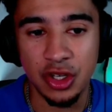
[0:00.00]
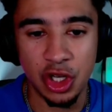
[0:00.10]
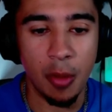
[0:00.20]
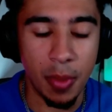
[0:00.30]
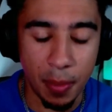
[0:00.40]

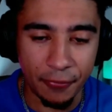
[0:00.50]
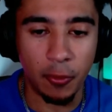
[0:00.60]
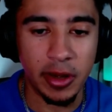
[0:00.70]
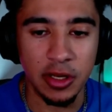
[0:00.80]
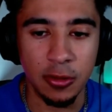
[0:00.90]
show. But before
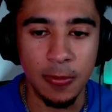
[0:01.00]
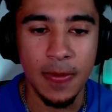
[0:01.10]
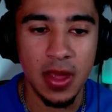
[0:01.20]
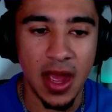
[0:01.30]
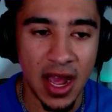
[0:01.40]
we do,
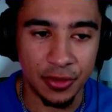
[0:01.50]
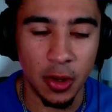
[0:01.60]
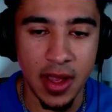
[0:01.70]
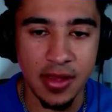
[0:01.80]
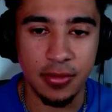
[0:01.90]
as
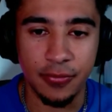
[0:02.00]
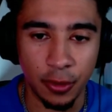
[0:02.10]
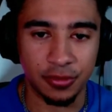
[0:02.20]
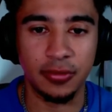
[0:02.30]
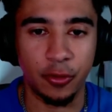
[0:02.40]
always,
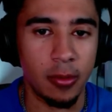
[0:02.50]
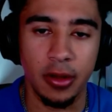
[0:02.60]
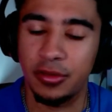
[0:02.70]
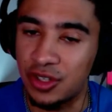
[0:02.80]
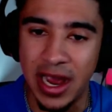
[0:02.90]
first and
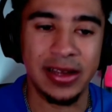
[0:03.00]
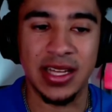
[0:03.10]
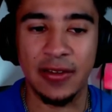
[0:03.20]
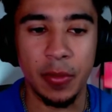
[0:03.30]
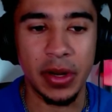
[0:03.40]
foremost, shout out to
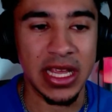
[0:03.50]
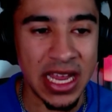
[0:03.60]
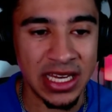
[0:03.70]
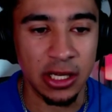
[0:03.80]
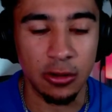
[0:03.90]
everybody
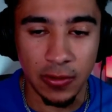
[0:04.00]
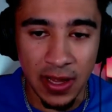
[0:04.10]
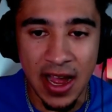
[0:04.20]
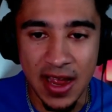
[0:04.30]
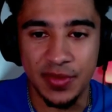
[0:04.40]
in here
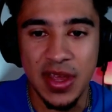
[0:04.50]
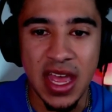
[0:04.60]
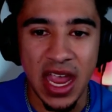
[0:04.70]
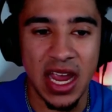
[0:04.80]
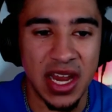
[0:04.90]
live
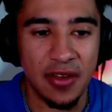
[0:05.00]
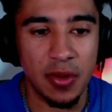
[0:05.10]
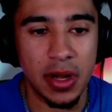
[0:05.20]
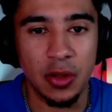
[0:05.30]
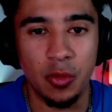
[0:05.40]
and
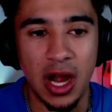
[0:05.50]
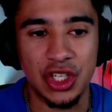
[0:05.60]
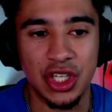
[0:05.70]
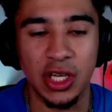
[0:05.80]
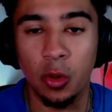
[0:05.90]
everybody
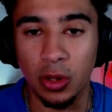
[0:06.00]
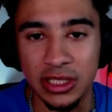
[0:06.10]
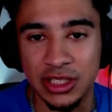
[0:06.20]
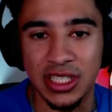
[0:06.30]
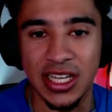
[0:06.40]
watching or
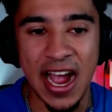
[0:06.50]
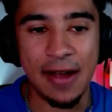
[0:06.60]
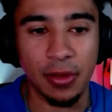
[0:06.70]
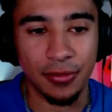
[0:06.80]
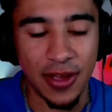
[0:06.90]
listening
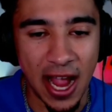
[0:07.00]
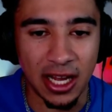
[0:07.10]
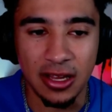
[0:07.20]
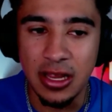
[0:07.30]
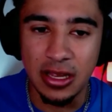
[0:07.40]
after the
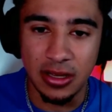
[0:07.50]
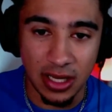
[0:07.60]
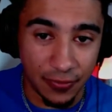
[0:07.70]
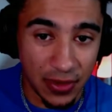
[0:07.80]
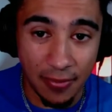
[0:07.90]
fact.
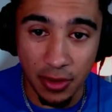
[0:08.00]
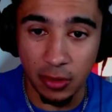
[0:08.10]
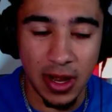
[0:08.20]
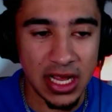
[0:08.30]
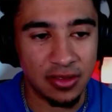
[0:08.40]
If you haven't
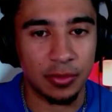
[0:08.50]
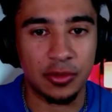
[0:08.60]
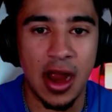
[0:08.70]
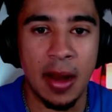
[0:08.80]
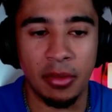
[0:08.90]
already,
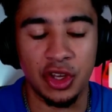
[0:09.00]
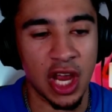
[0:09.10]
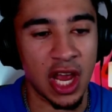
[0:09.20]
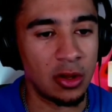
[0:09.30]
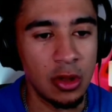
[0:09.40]
subscribe to the
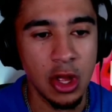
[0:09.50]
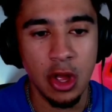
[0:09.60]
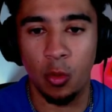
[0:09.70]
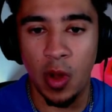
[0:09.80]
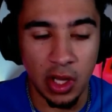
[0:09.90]
channel.
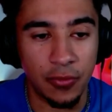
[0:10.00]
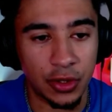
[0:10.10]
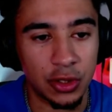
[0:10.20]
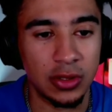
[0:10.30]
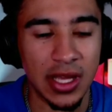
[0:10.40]
Well over
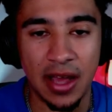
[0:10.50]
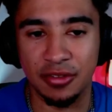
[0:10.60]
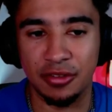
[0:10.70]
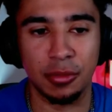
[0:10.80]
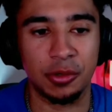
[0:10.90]
2,000
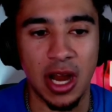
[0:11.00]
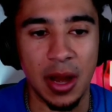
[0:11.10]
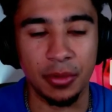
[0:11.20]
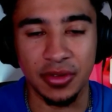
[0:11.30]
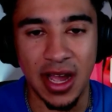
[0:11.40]

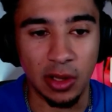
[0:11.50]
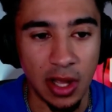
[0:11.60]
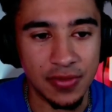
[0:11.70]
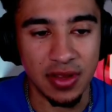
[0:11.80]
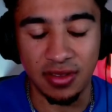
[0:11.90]
subscribers now.
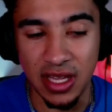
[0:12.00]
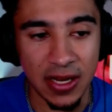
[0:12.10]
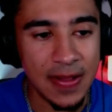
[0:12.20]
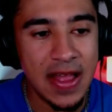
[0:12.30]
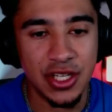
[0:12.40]
Love to see
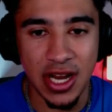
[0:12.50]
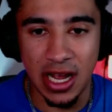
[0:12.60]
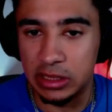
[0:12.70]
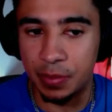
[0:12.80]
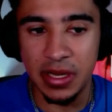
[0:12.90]
it. Shout
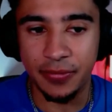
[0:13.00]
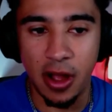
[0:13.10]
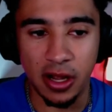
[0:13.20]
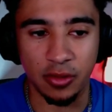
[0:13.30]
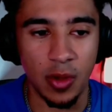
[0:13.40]
out to Pete
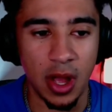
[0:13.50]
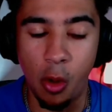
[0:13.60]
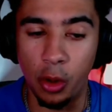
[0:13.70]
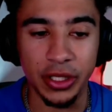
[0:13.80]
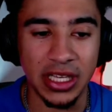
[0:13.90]
Fox as well,
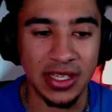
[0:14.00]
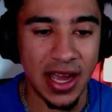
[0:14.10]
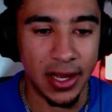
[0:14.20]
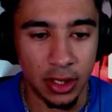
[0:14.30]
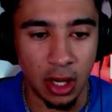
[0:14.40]
holding it
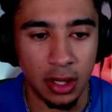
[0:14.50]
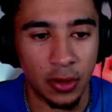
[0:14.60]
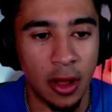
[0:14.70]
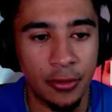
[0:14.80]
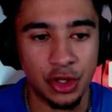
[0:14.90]
down on all of our
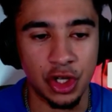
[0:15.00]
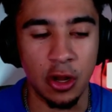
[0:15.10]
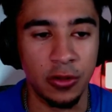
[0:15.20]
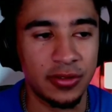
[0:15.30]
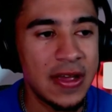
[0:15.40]
other shows.